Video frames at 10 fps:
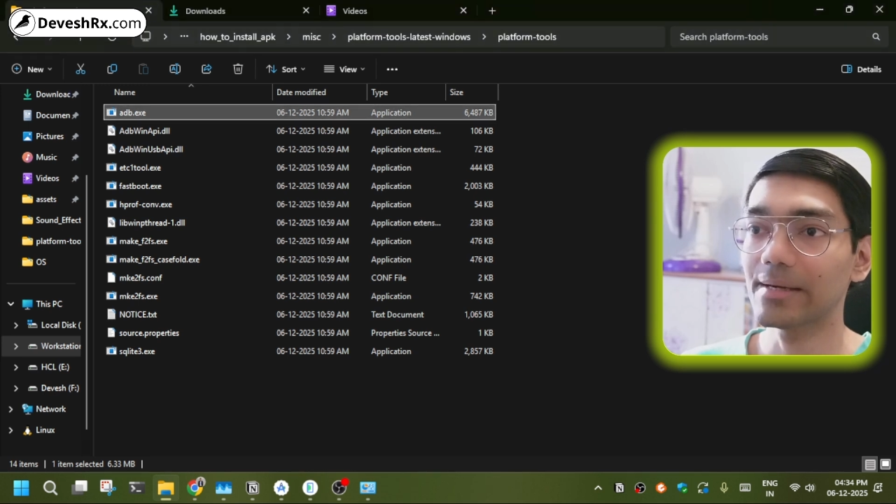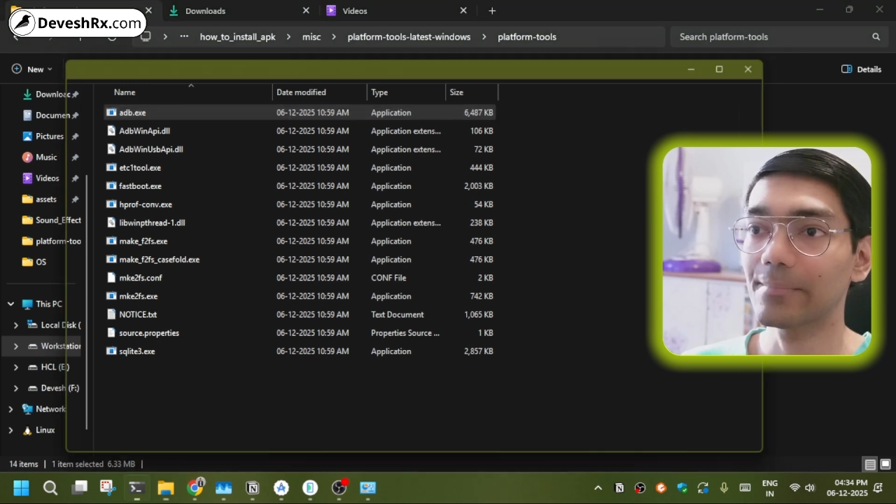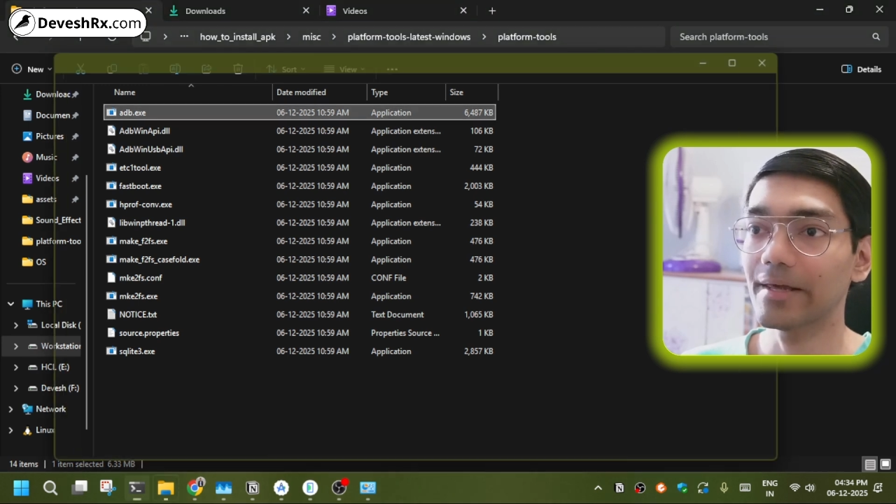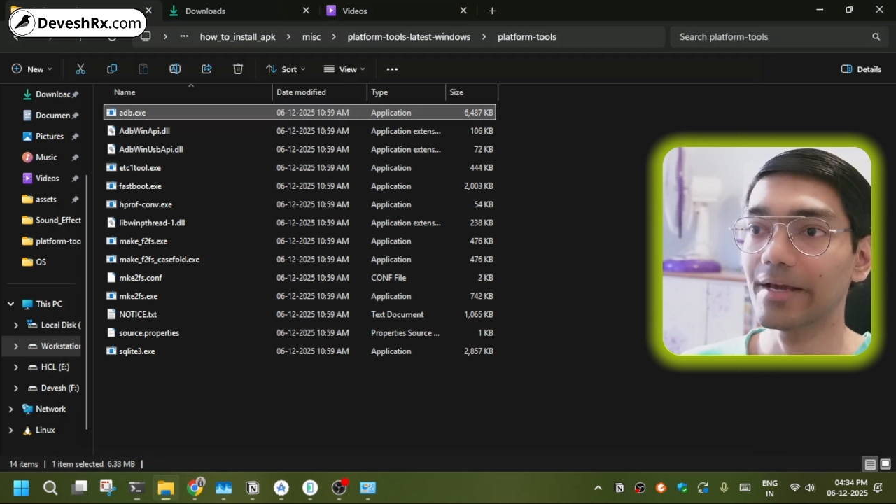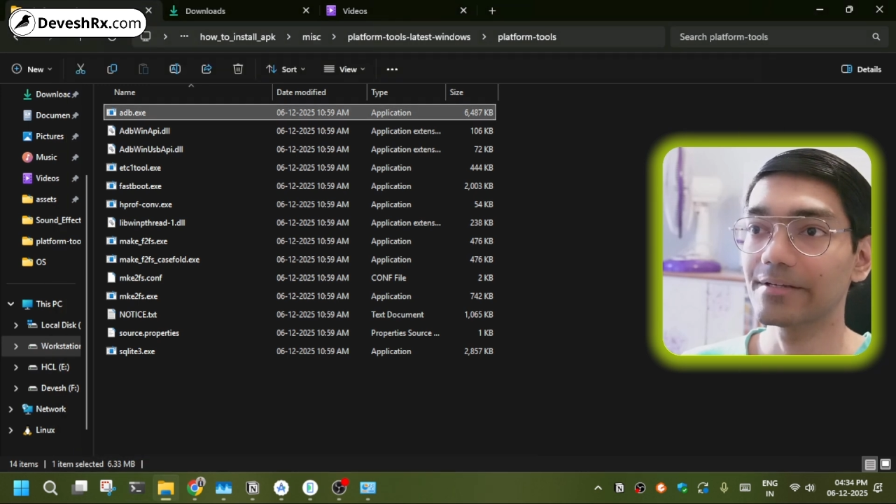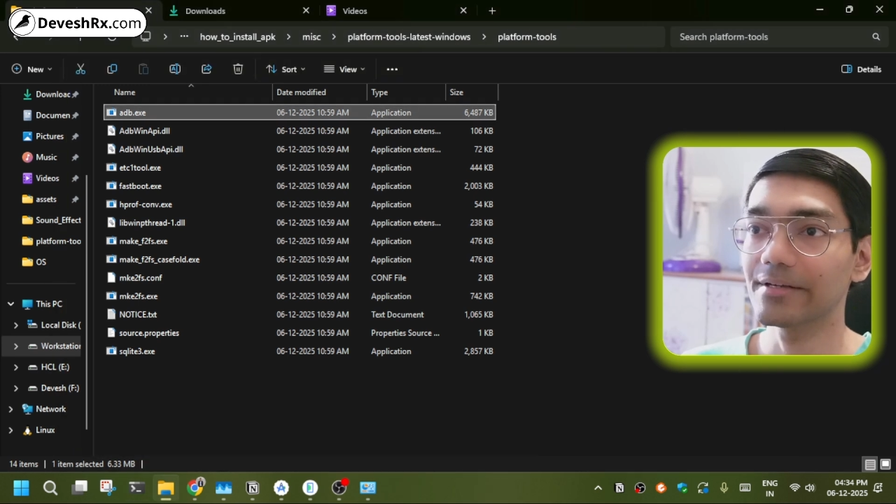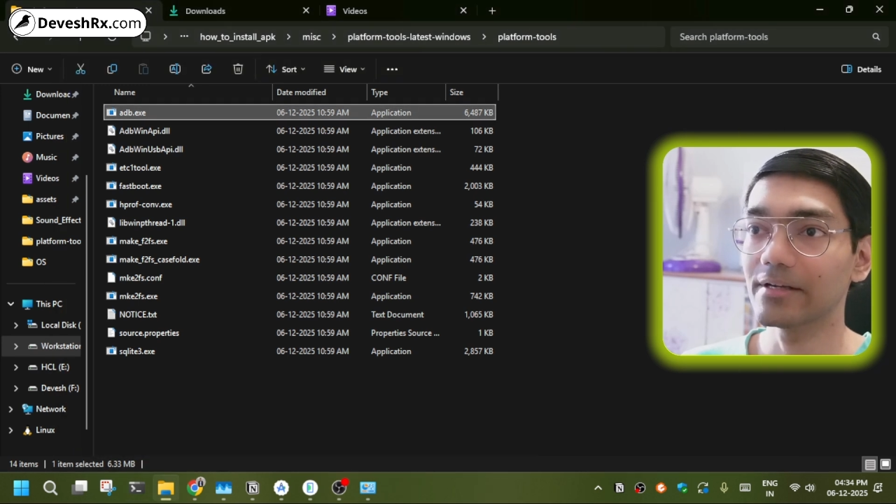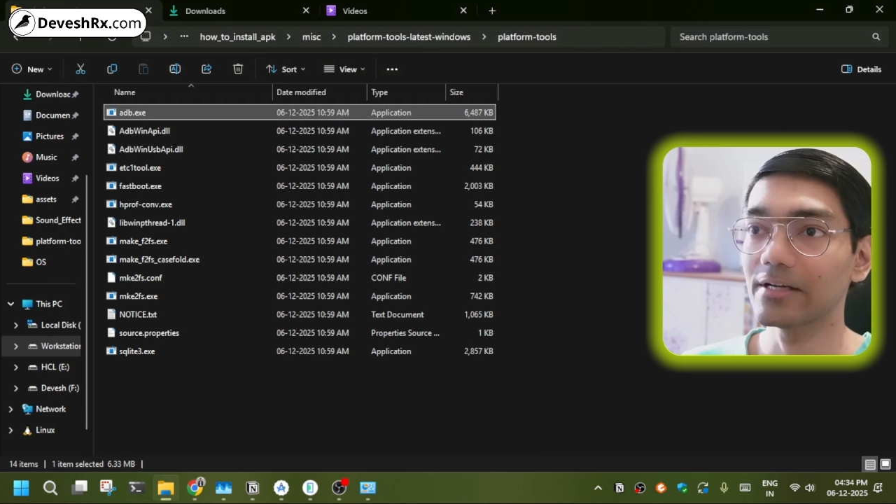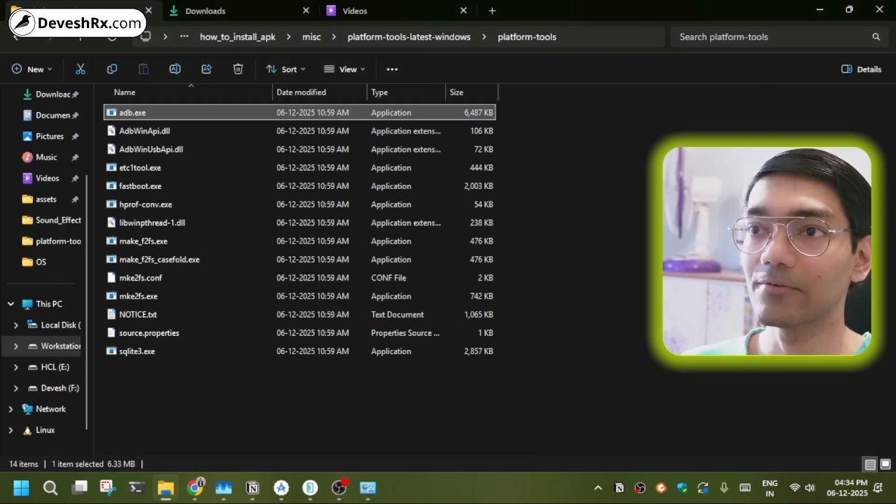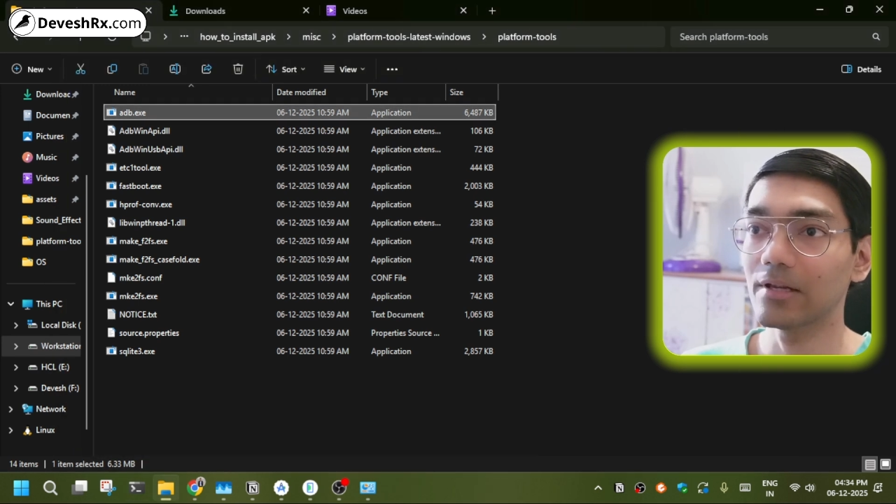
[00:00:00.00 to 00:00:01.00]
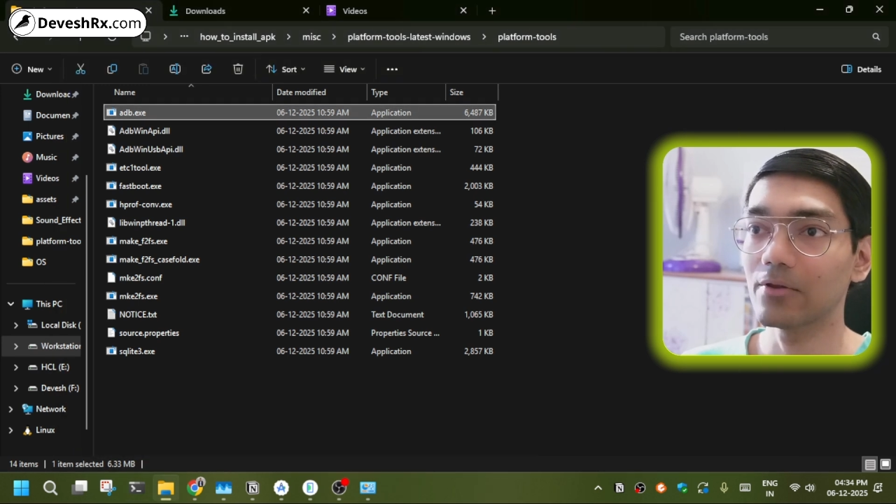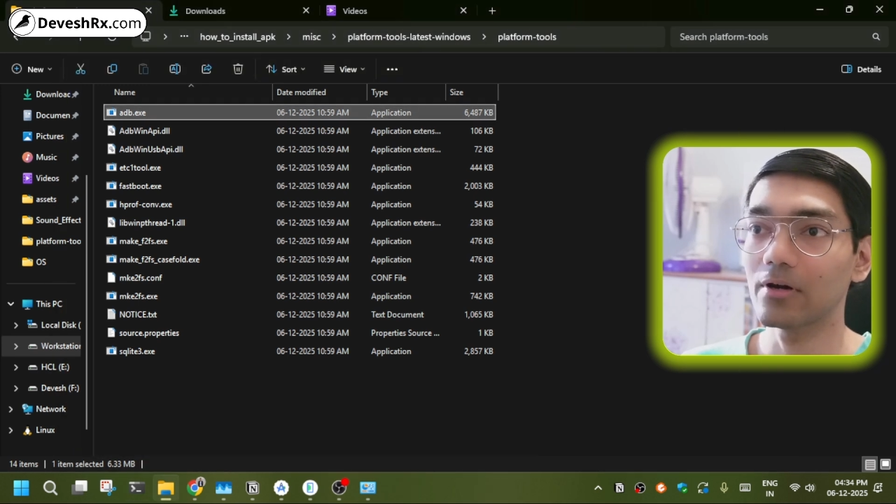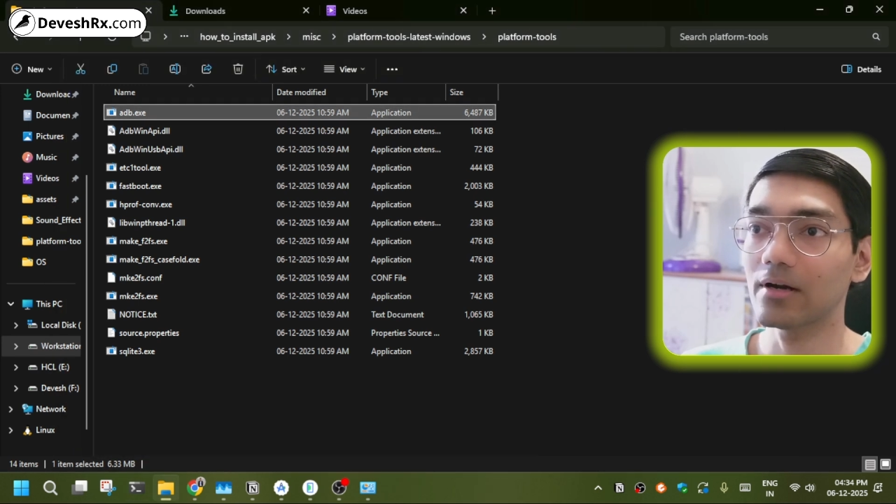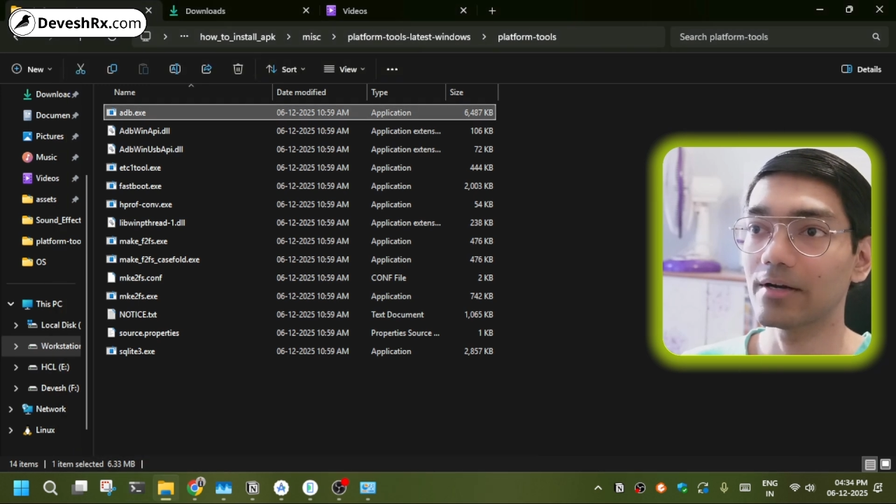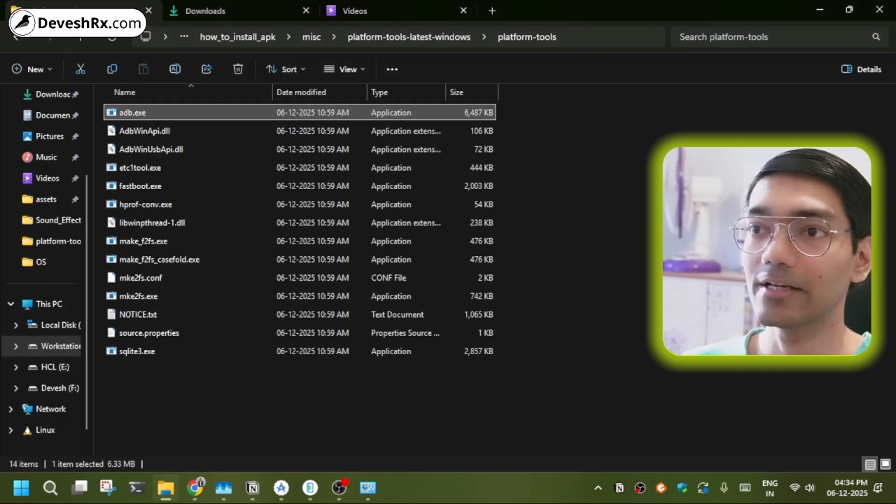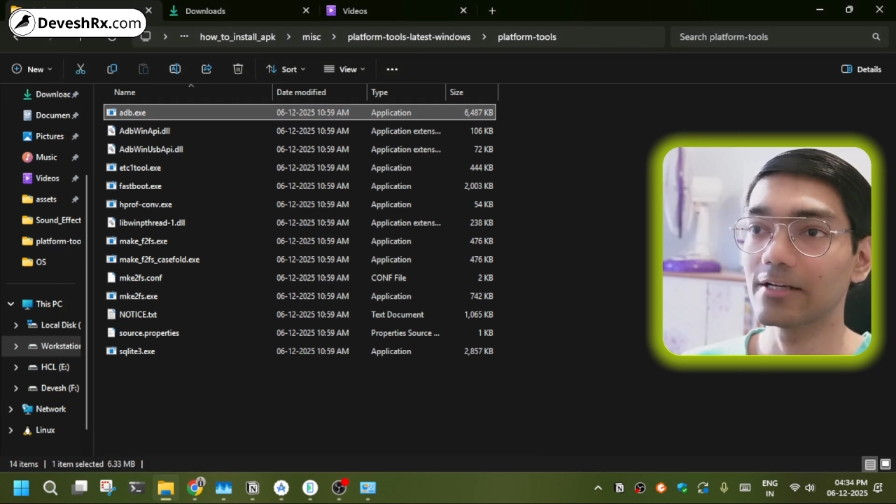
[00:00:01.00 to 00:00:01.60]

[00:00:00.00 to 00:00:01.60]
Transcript: application, it will not run.